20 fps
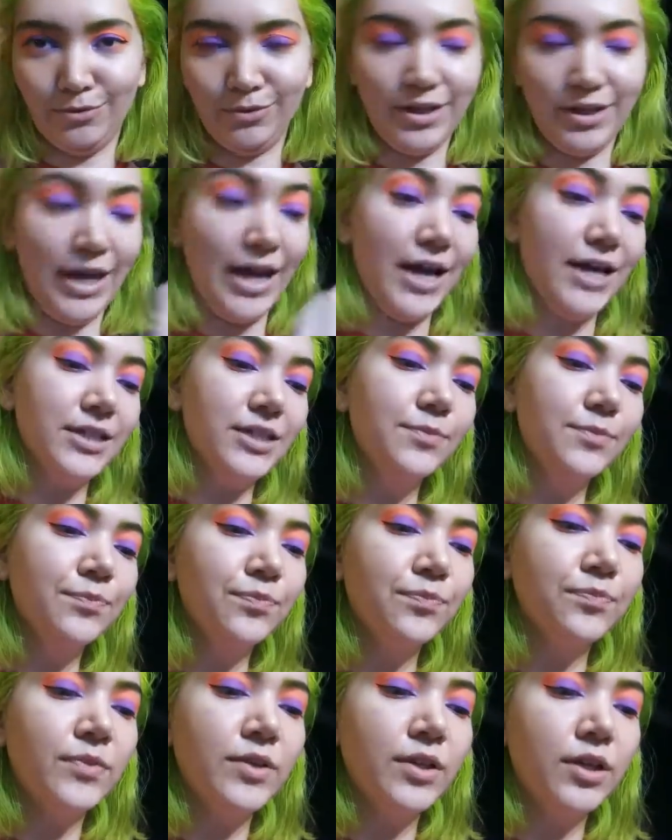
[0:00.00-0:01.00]
on that.
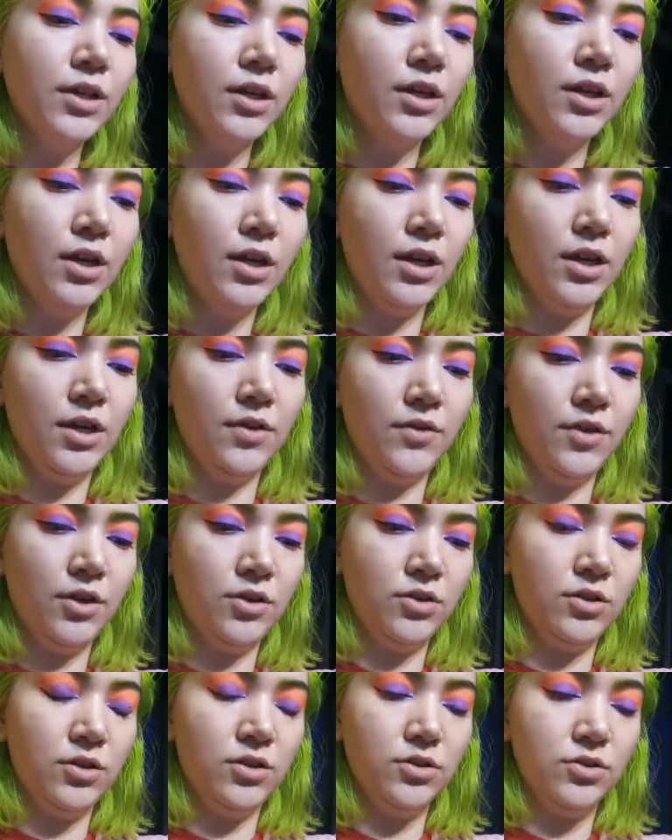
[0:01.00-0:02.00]
And
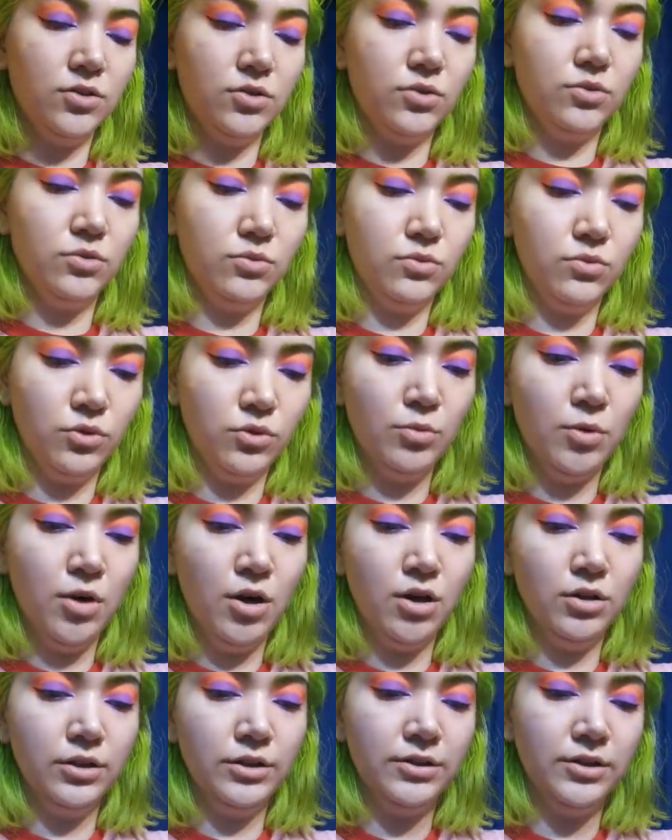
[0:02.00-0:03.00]
then
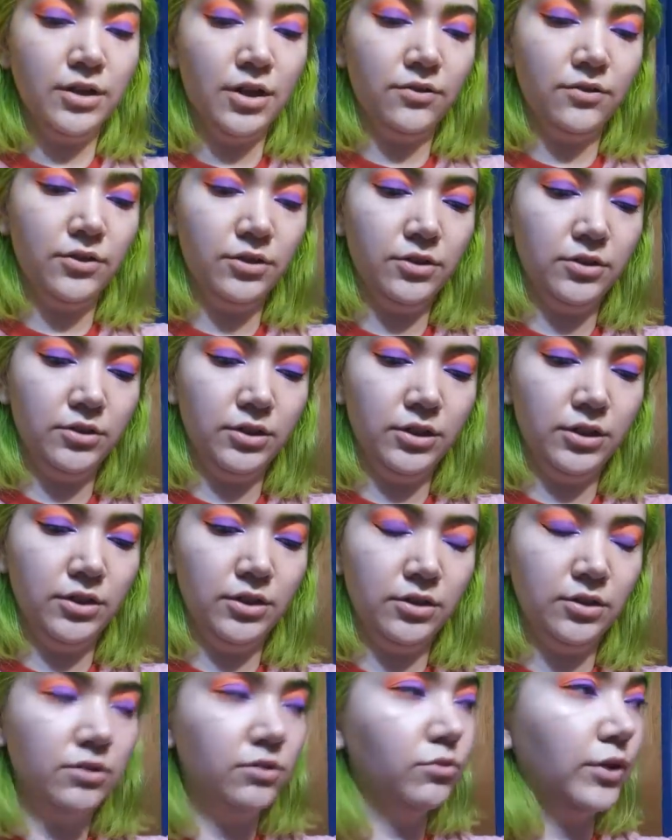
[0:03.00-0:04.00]
Screwball is
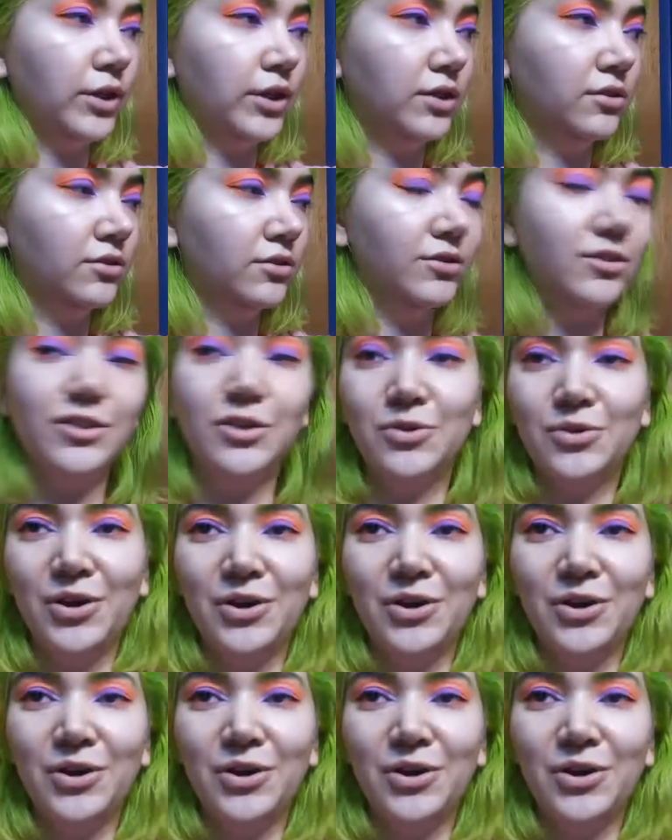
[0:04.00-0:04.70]
definitely, Snow